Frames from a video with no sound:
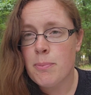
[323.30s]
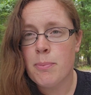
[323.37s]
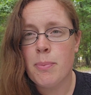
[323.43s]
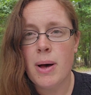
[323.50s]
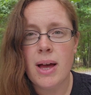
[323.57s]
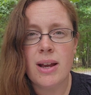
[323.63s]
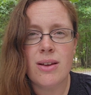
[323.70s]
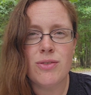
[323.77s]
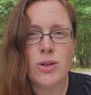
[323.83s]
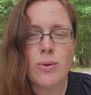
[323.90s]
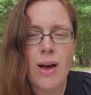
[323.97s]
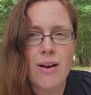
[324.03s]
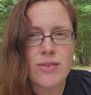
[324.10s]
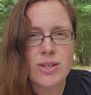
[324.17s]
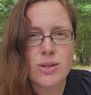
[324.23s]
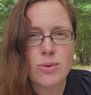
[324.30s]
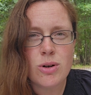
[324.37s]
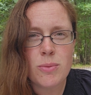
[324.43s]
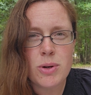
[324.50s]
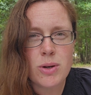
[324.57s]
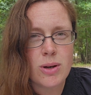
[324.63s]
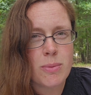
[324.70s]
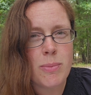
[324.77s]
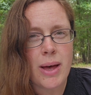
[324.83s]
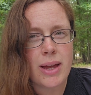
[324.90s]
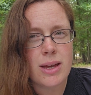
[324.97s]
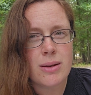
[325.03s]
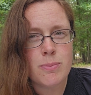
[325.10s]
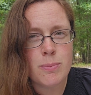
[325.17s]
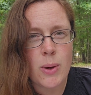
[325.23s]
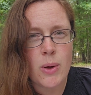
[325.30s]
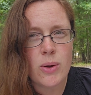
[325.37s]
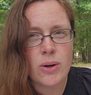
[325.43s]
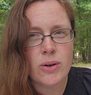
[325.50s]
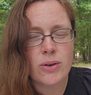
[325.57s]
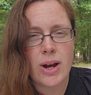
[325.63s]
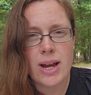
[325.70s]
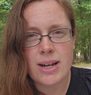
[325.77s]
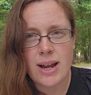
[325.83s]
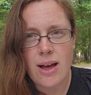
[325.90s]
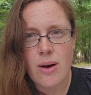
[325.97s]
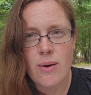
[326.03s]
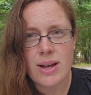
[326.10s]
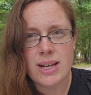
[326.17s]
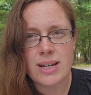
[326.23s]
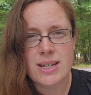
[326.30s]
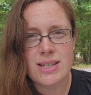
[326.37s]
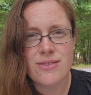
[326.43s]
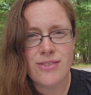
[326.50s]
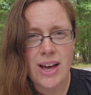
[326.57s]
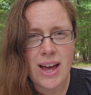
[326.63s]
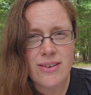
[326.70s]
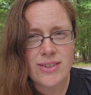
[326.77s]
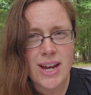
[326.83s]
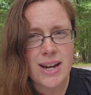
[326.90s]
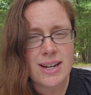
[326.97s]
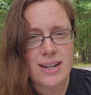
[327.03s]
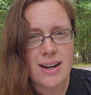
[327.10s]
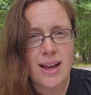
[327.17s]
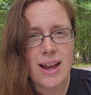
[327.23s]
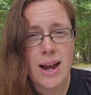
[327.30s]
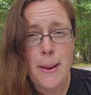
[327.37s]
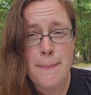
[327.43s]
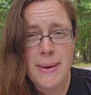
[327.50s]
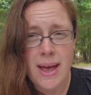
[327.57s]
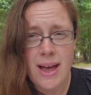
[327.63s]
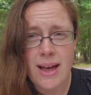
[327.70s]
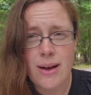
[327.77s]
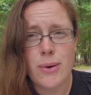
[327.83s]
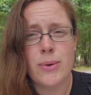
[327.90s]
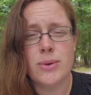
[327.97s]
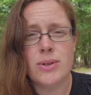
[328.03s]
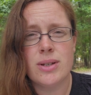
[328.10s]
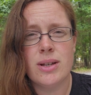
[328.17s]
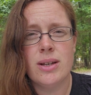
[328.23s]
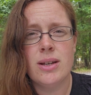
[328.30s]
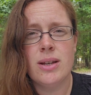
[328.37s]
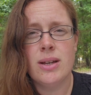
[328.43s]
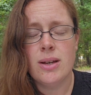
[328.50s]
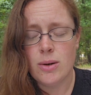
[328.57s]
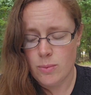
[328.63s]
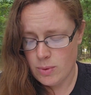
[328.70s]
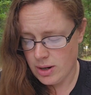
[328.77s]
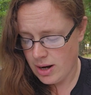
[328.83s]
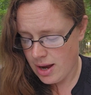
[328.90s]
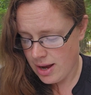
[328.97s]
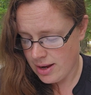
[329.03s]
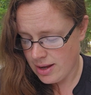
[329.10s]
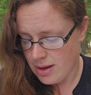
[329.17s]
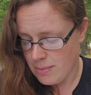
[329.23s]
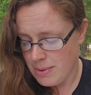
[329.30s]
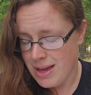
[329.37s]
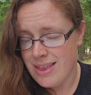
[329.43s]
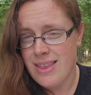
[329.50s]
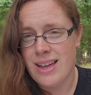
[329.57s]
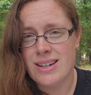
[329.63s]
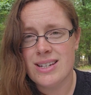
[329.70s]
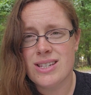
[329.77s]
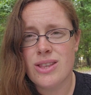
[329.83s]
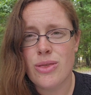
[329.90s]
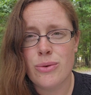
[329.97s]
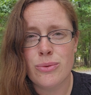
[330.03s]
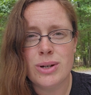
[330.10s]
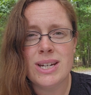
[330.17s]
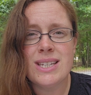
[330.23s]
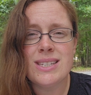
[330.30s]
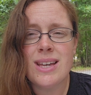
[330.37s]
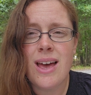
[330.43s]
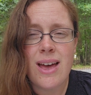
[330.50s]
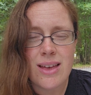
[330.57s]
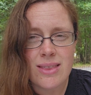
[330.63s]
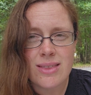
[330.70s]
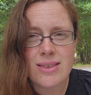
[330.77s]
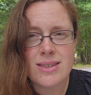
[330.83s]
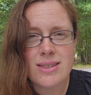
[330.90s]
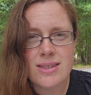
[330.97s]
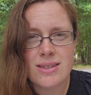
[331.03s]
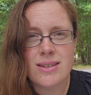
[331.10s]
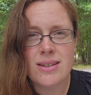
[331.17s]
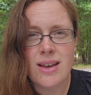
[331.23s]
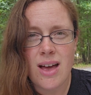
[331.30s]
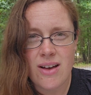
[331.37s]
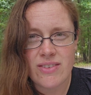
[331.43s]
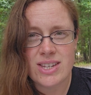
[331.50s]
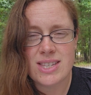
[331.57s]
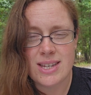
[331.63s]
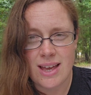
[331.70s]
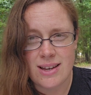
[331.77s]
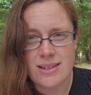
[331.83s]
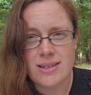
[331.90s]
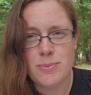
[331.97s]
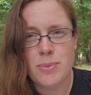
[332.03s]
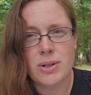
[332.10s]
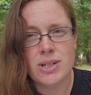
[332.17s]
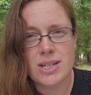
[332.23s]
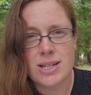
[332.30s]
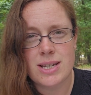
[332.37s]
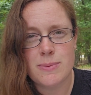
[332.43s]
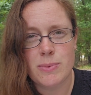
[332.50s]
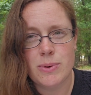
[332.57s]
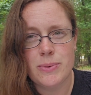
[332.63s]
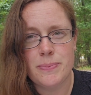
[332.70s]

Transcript: But if you have a store where you can buy it in bulk, right now it is $5.99 a pound where I am, and that is 0.3 of a cent per teaspoon.